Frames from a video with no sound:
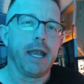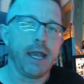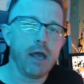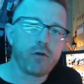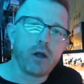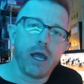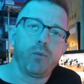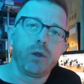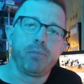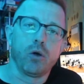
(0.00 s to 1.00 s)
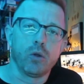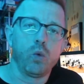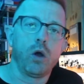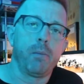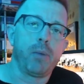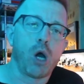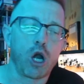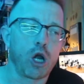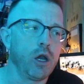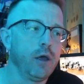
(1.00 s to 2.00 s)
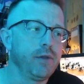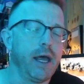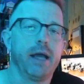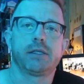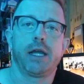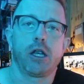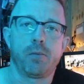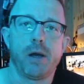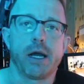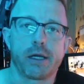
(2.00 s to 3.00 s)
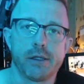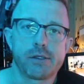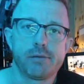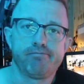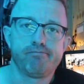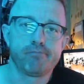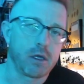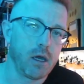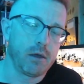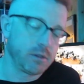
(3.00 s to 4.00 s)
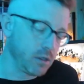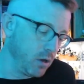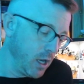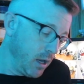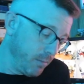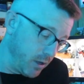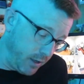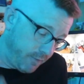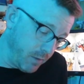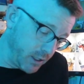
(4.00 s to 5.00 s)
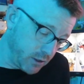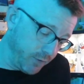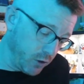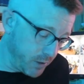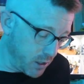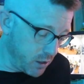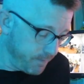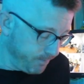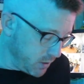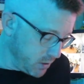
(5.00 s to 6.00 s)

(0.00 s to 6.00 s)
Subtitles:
Never had we pulled one apart that has air pockets. Okay, so, but if it makes you feel better,